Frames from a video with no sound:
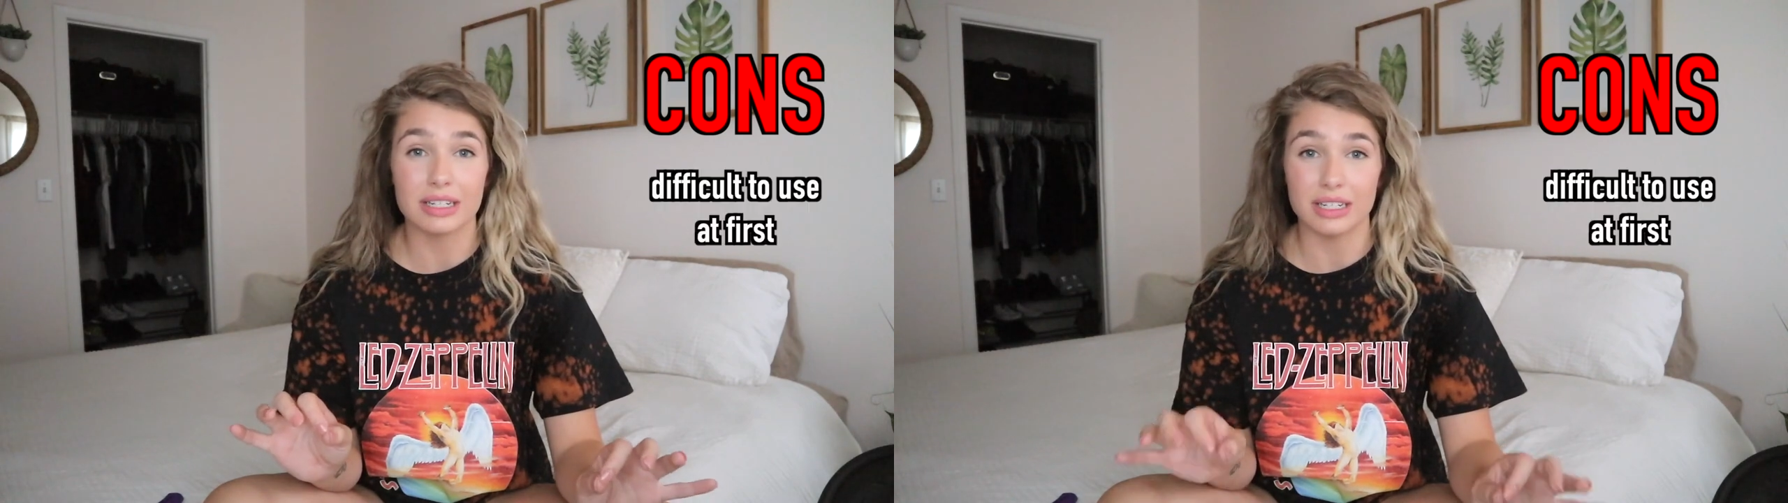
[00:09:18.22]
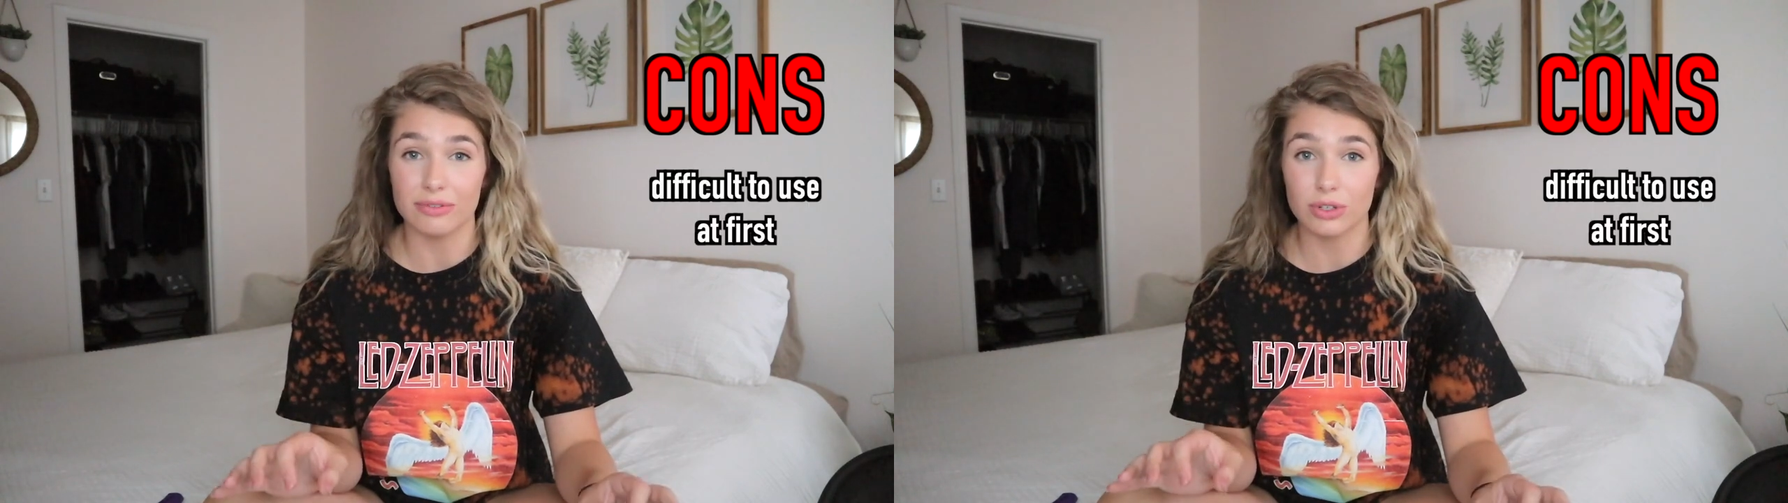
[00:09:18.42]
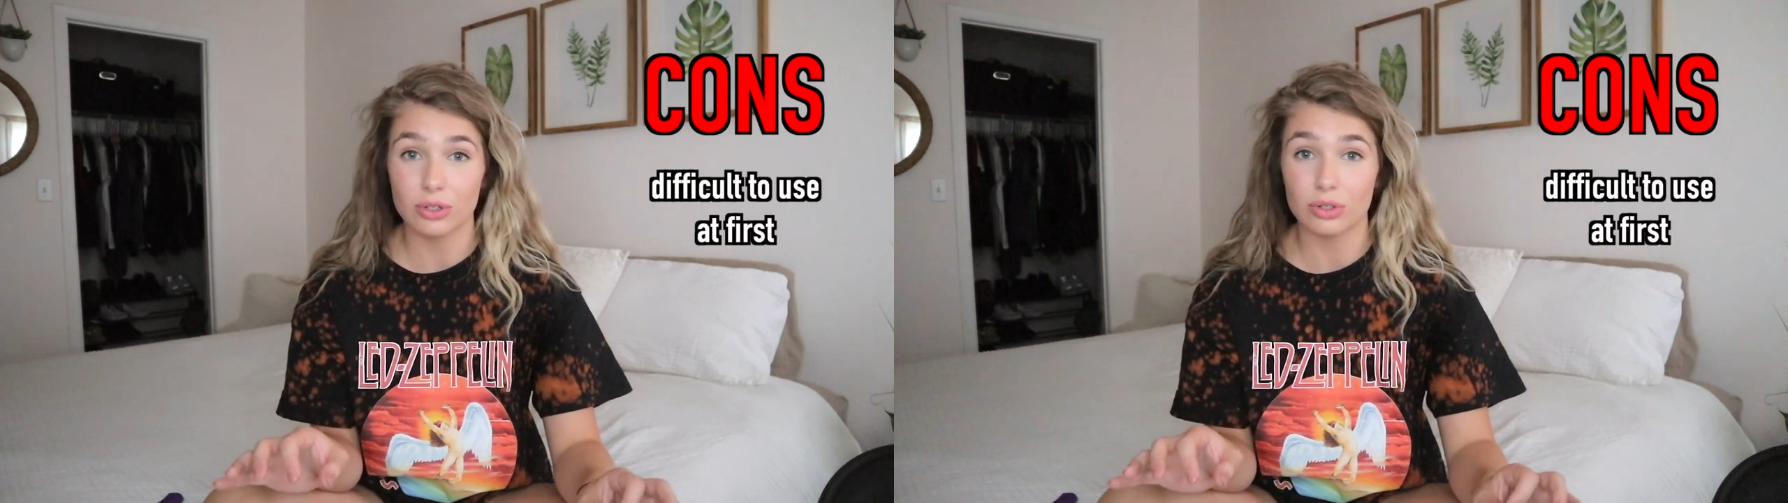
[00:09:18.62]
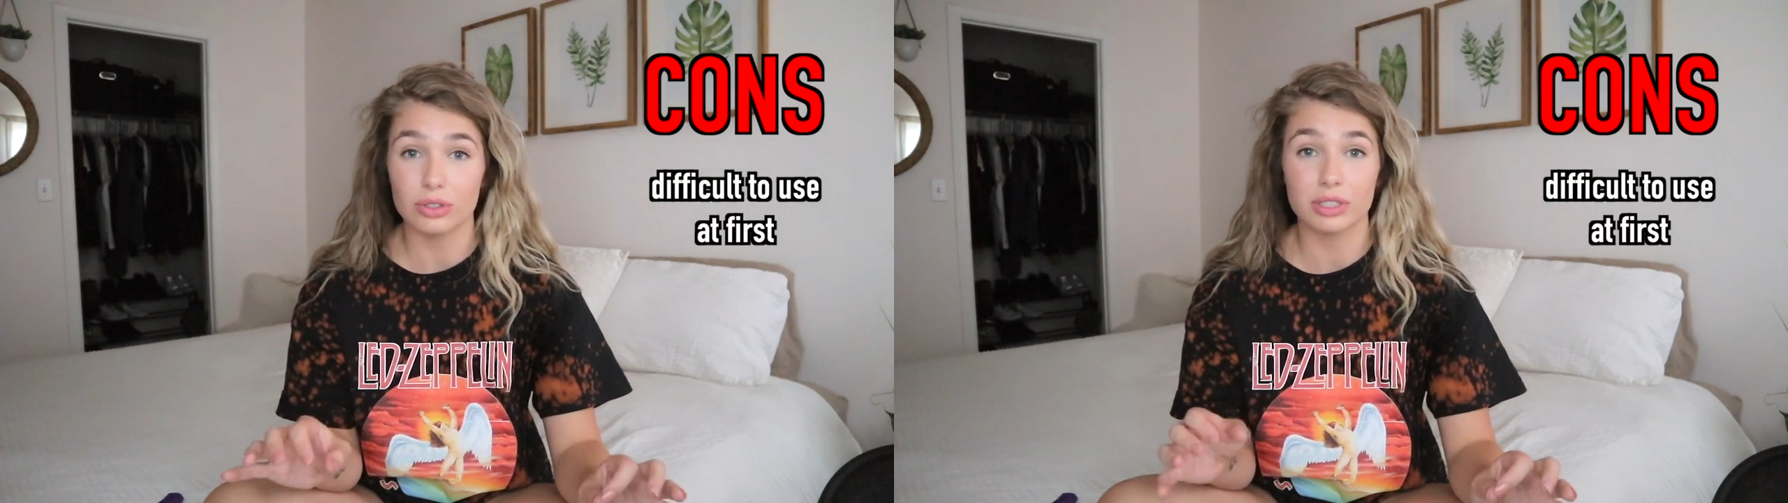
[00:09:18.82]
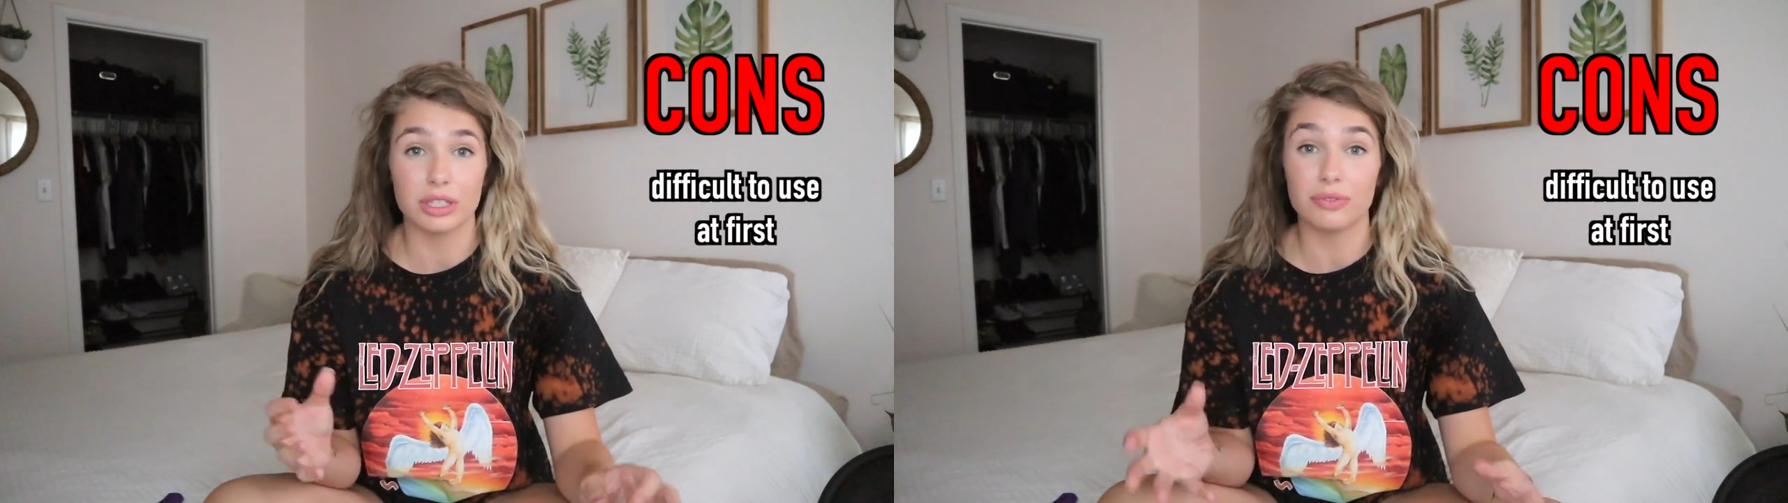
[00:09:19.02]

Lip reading: difficult to